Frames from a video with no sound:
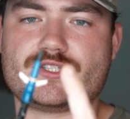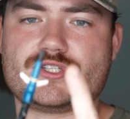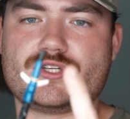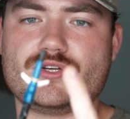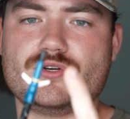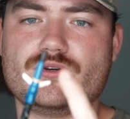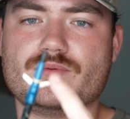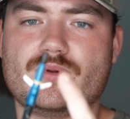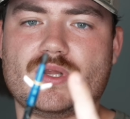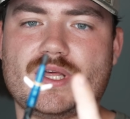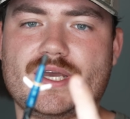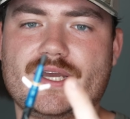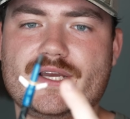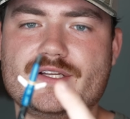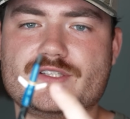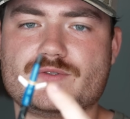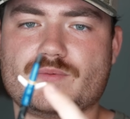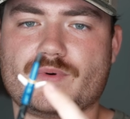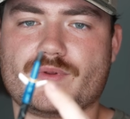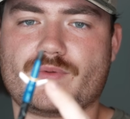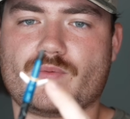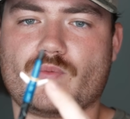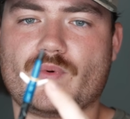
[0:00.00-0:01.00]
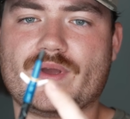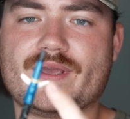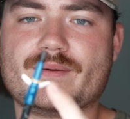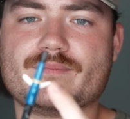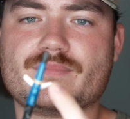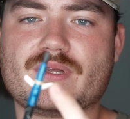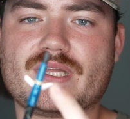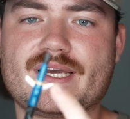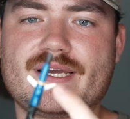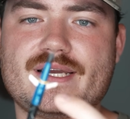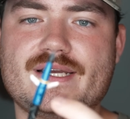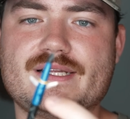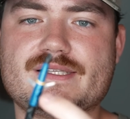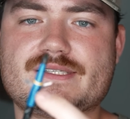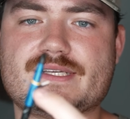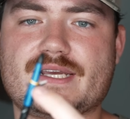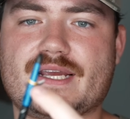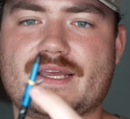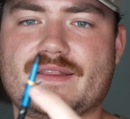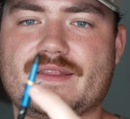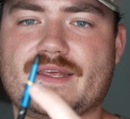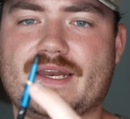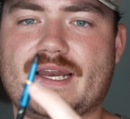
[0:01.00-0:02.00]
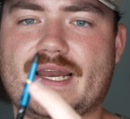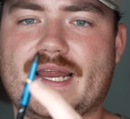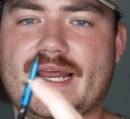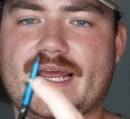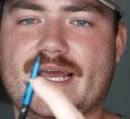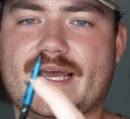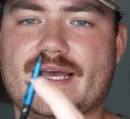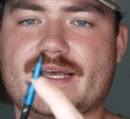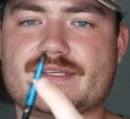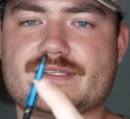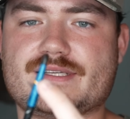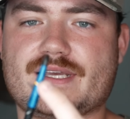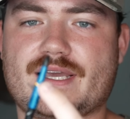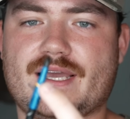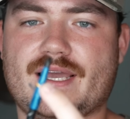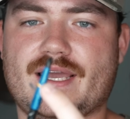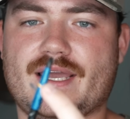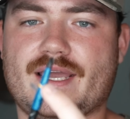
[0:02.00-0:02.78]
2 blades with wing blades, and then it has